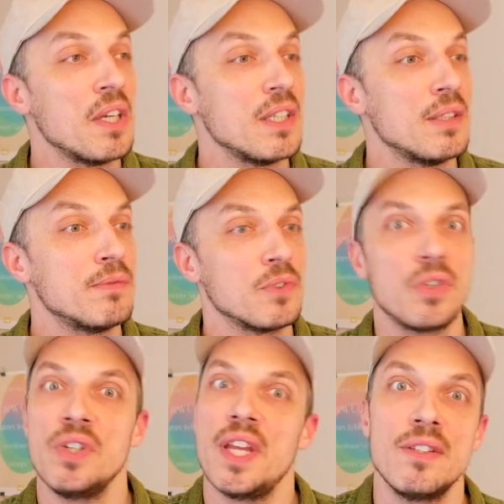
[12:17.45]
even
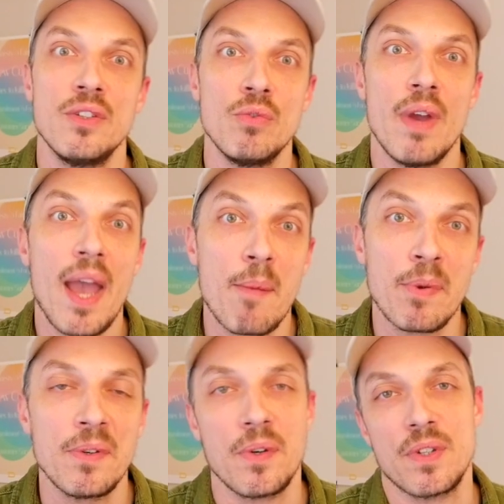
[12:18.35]
connect a new app
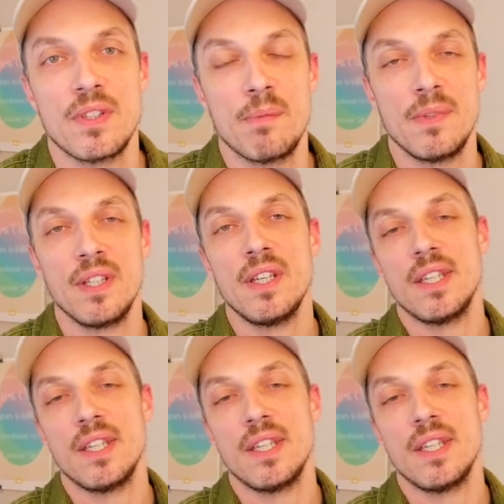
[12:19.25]
or something,